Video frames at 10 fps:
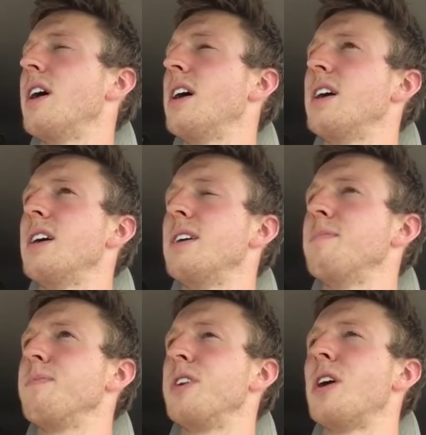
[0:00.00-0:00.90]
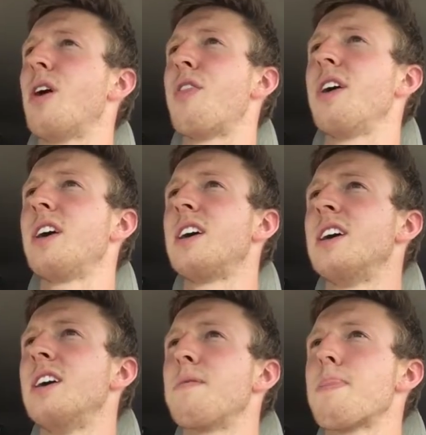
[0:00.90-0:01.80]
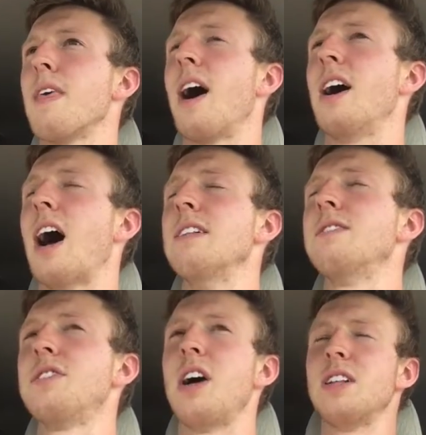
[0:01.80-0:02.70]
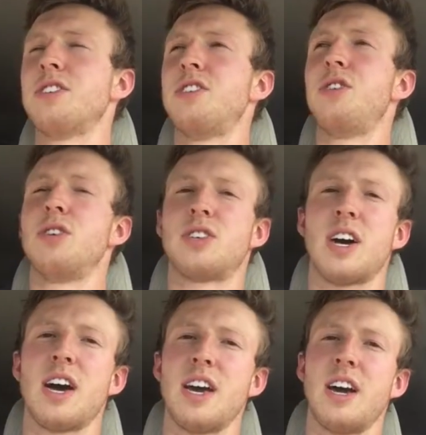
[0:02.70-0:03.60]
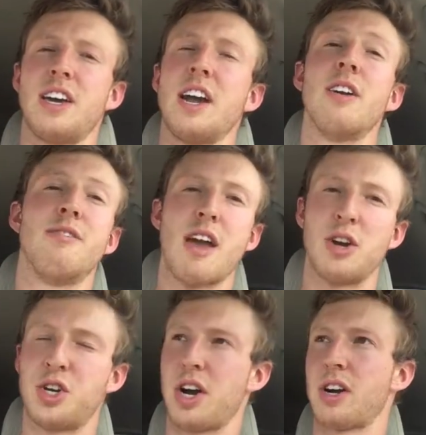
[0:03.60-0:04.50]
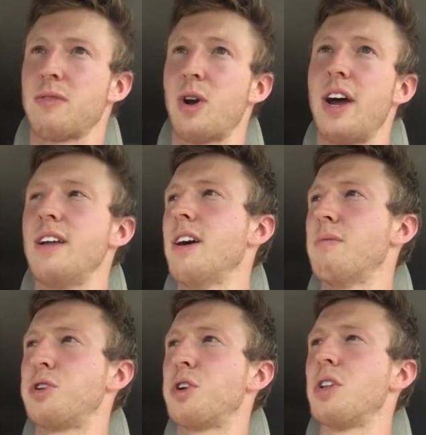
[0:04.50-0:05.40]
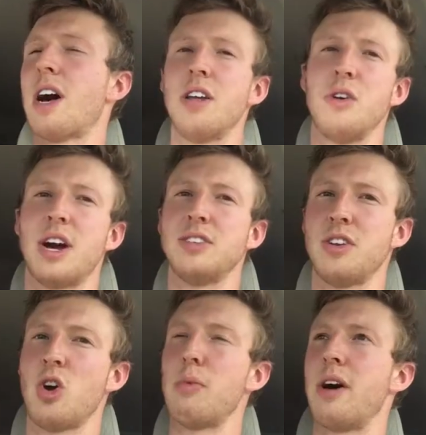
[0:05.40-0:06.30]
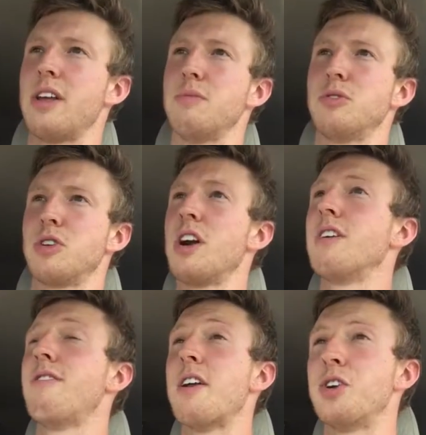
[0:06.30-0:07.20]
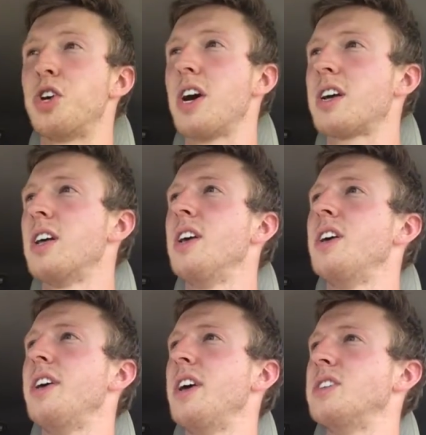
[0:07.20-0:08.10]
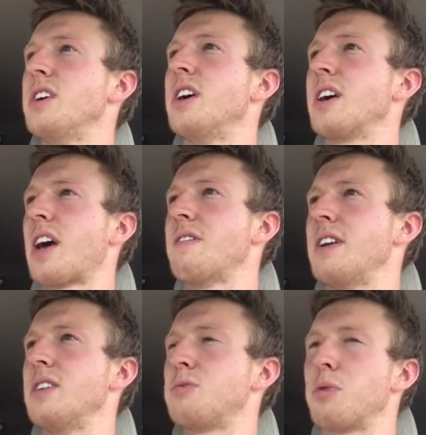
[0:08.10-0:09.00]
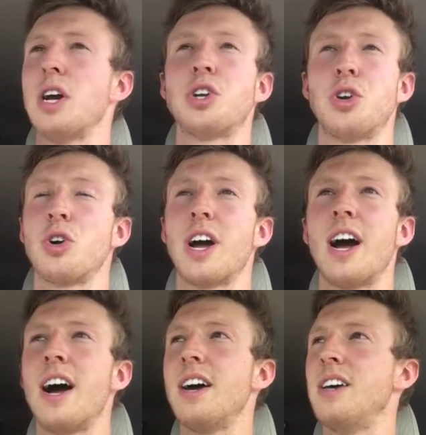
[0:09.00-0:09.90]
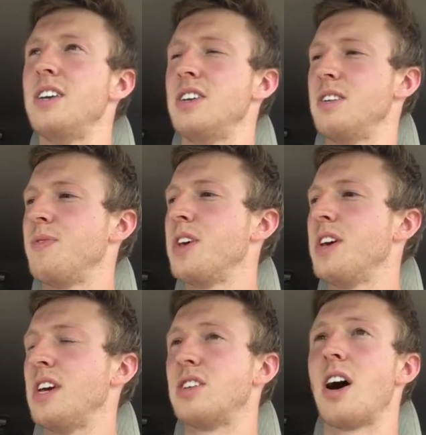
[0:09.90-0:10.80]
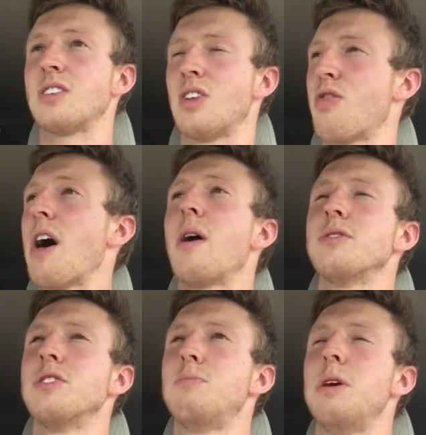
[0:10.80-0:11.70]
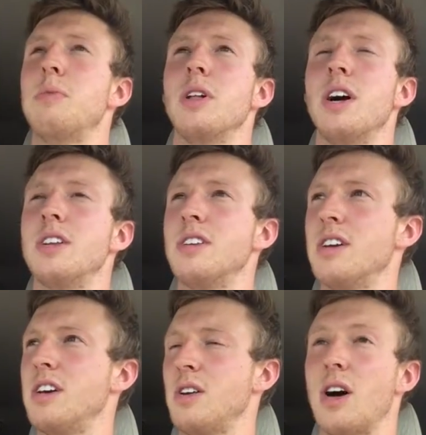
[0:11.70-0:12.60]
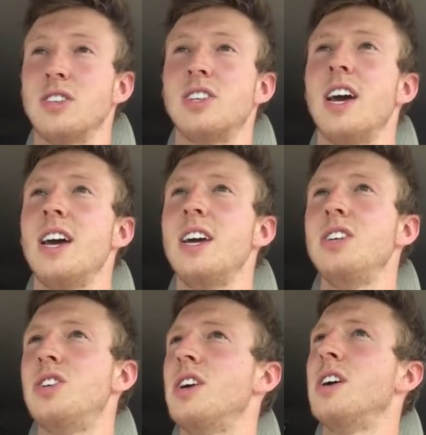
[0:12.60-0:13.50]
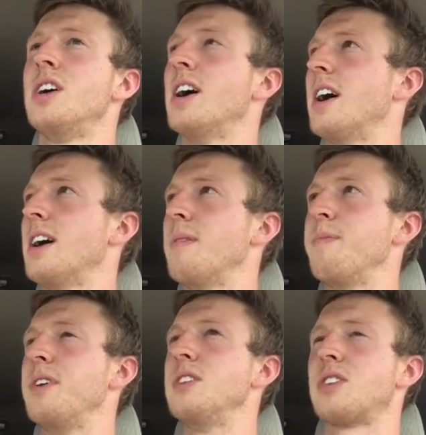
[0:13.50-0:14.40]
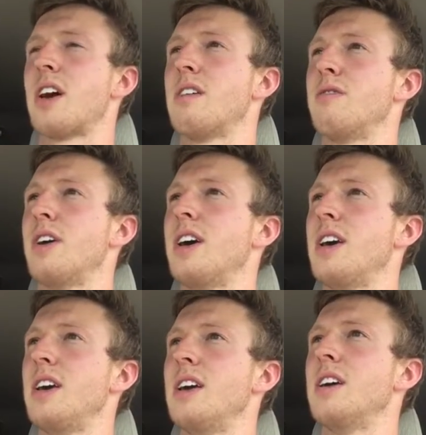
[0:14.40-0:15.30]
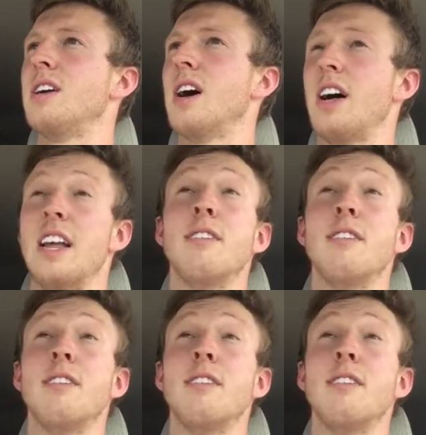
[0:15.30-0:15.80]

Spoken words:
you know, I think I listened to this guy, Gary Vaynerchuk, right? I'm sure a lot of you guys know about him. So Gary Vaynerchuk, he's a kind of an inspirational guy. He talks to thousands of people on stage. He's kind of an